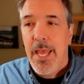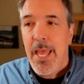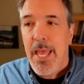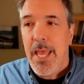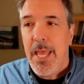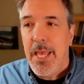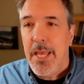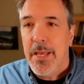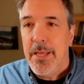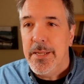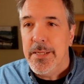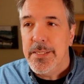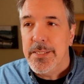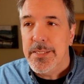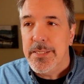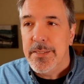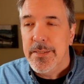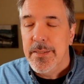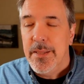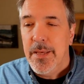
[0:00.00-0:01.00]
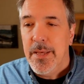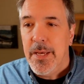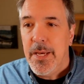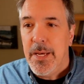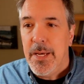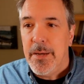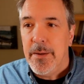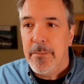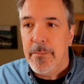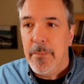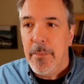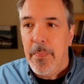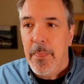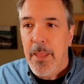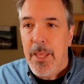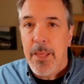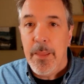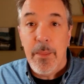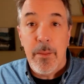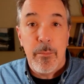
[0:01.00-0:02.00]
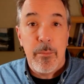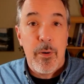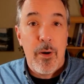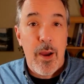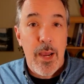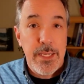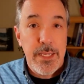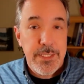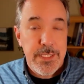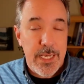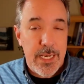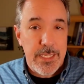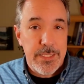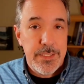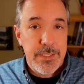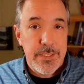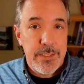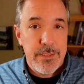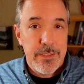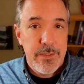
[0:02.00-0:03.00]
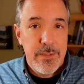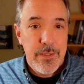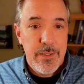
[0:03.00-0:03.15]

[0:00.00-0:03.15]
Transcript: And in the process,